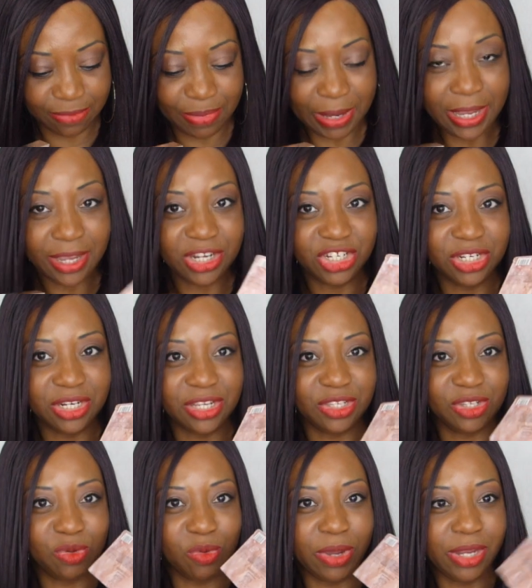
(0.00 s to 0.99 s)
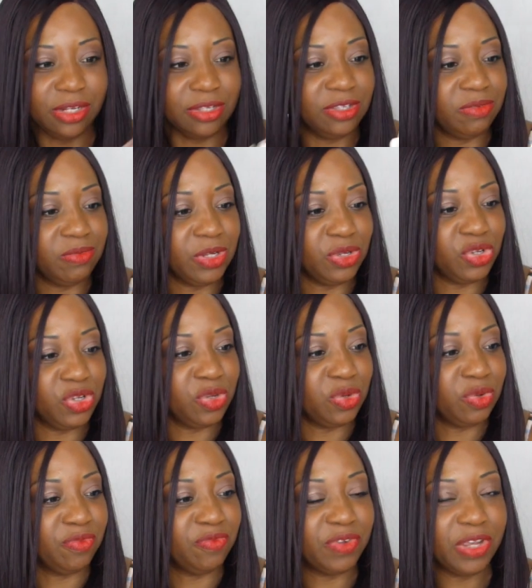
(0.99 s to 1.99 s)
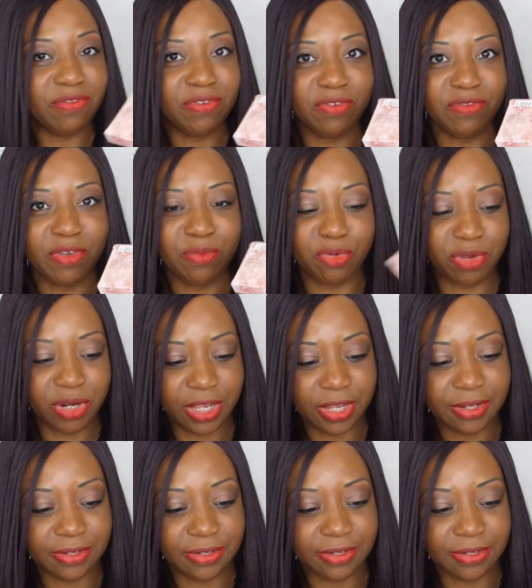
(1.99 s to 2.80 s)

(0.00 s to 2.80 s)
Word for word: packaging is quite sweet too. Very, very, very pretty.